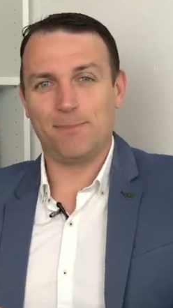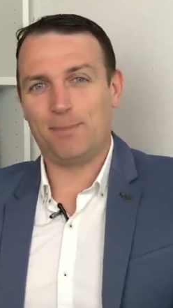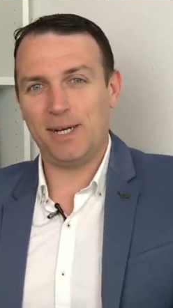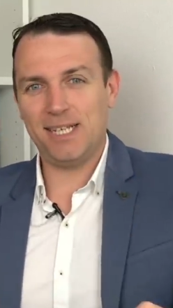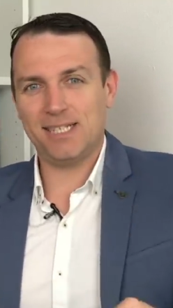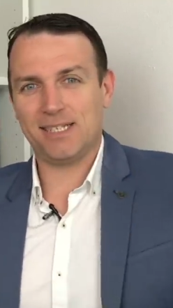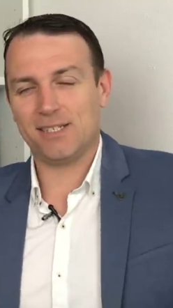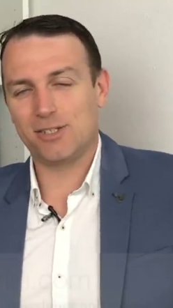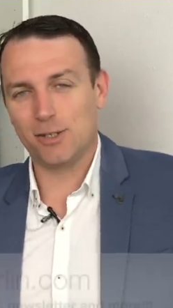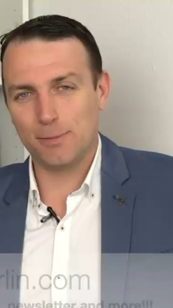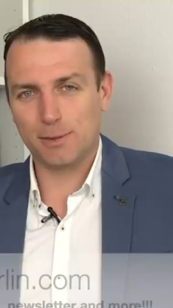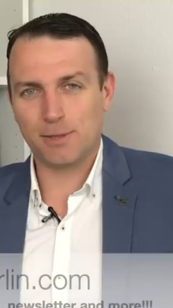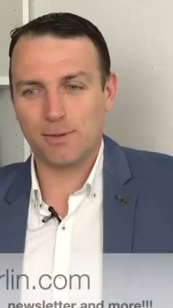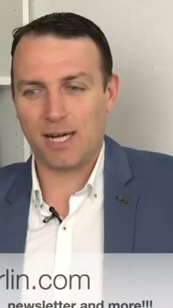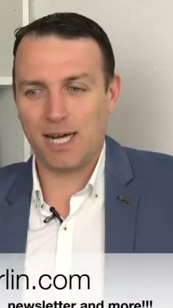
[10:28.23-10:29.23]
Please
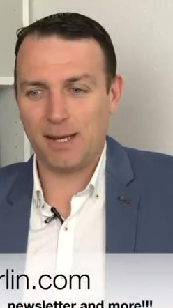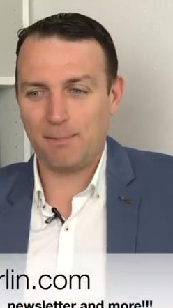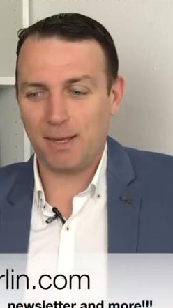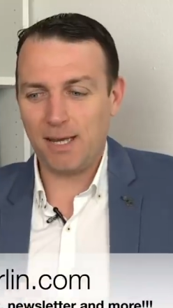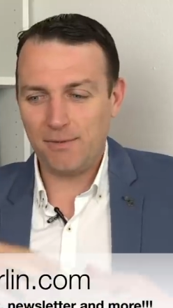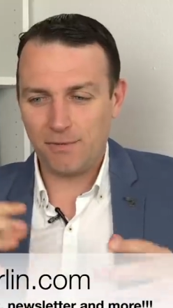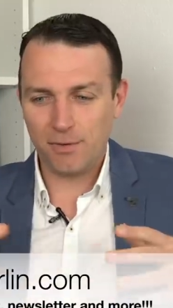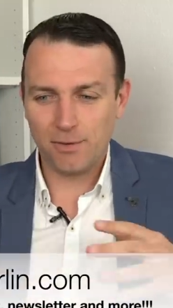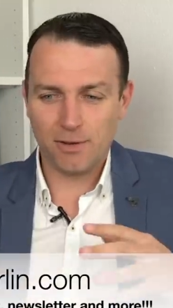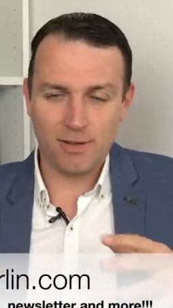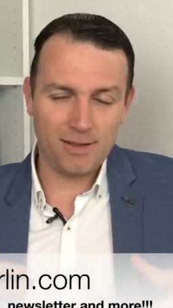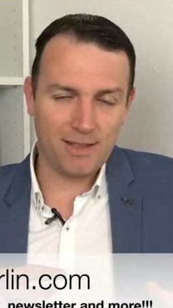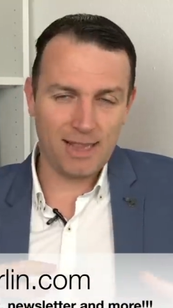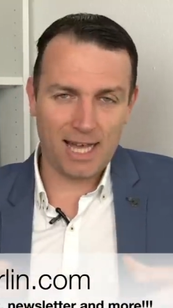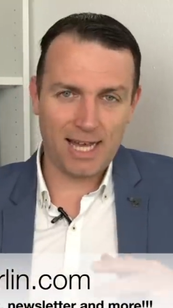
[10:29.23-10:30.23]
subscribe if you
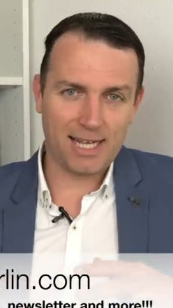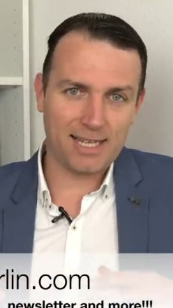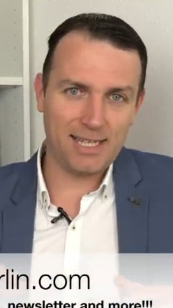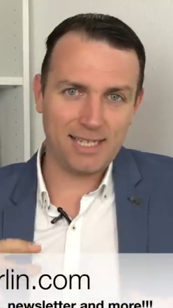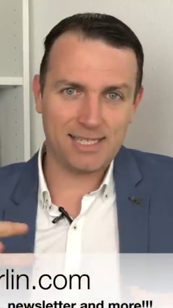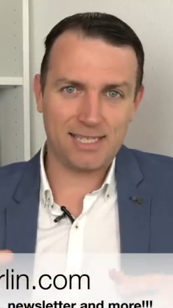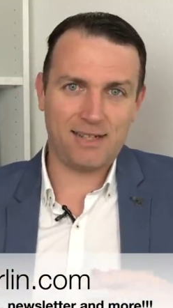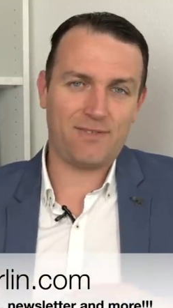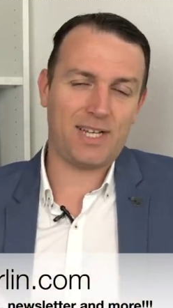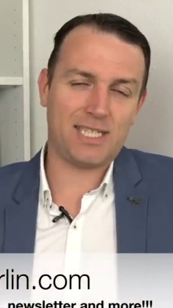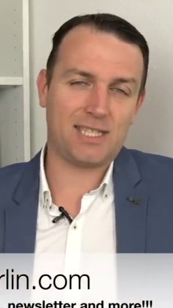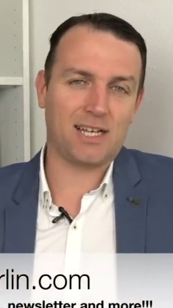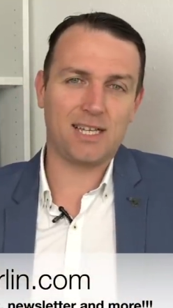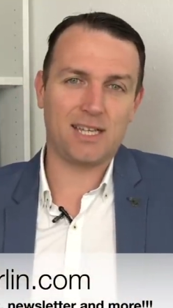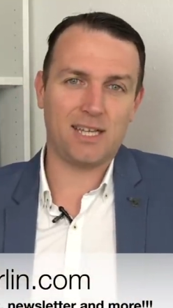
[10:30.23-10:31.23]
like this
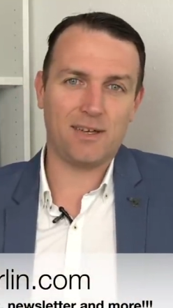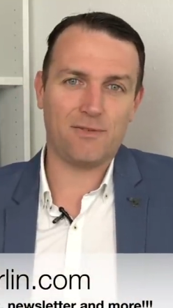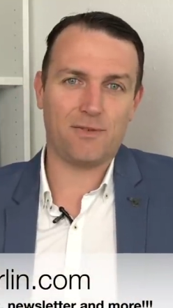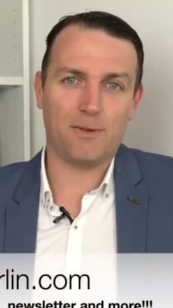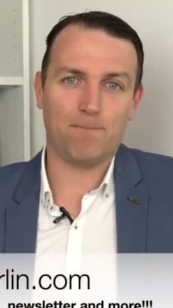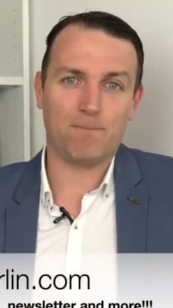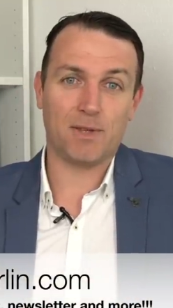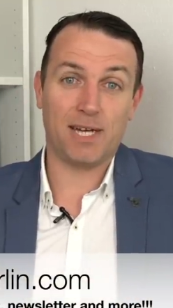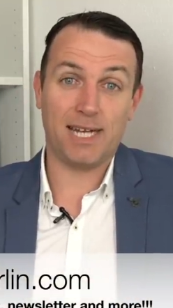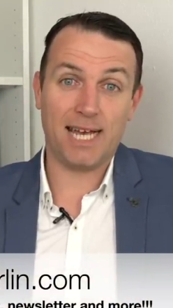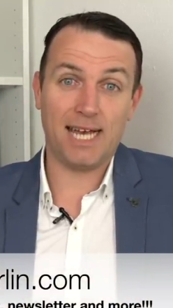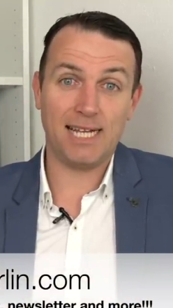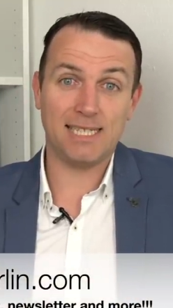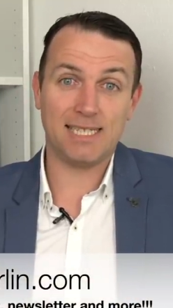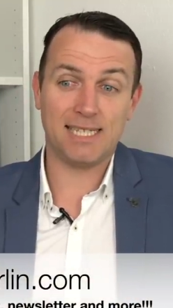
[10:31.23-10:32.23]
investigative
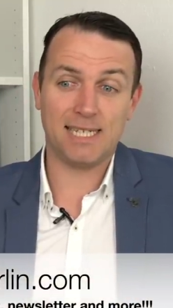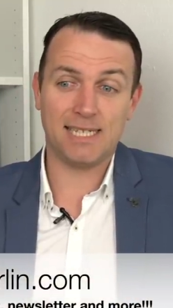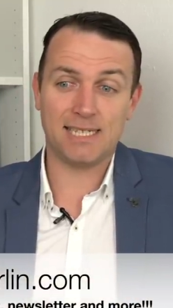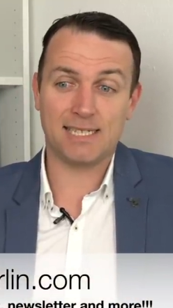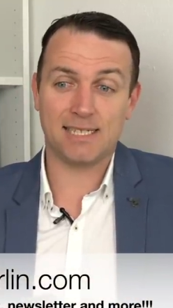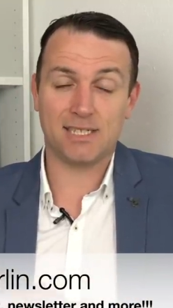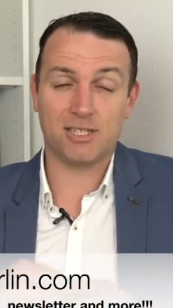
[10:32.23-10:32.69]
analysis.